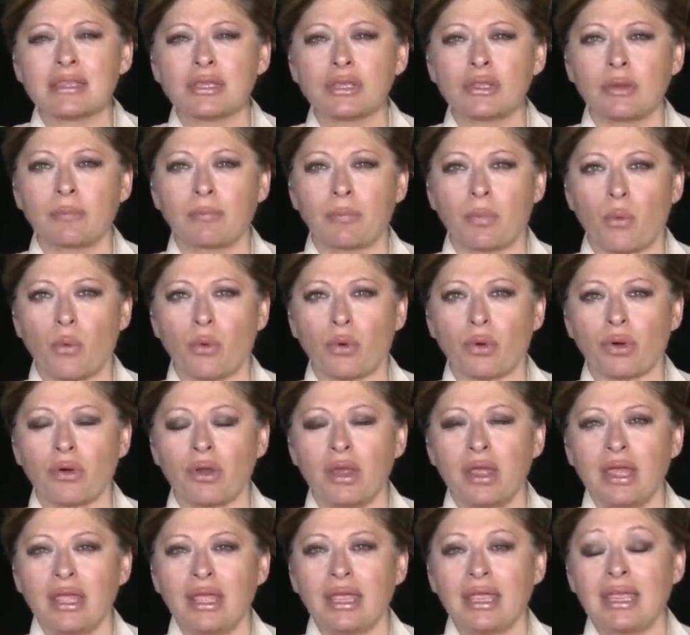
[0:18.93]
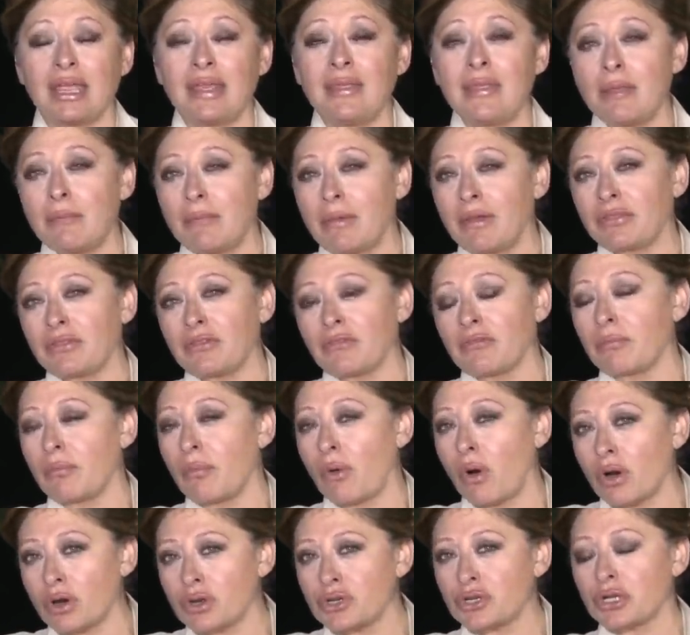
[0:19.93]
to the border in the month of
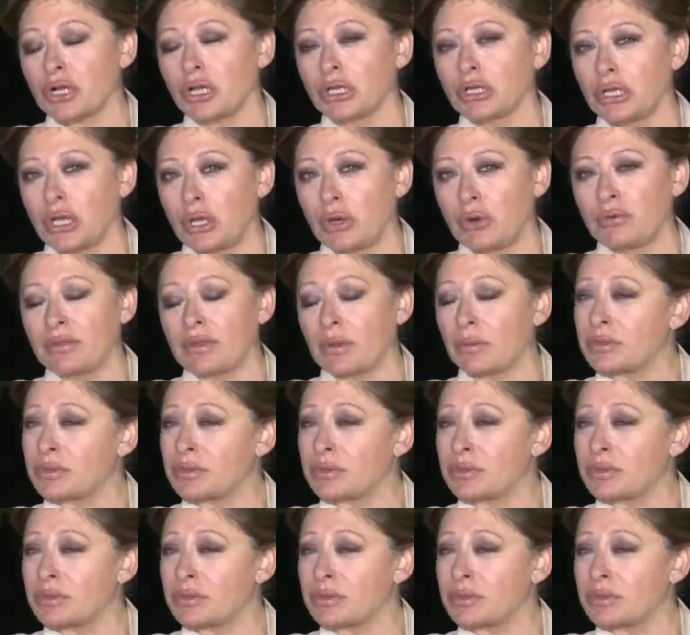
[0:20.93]
March alone.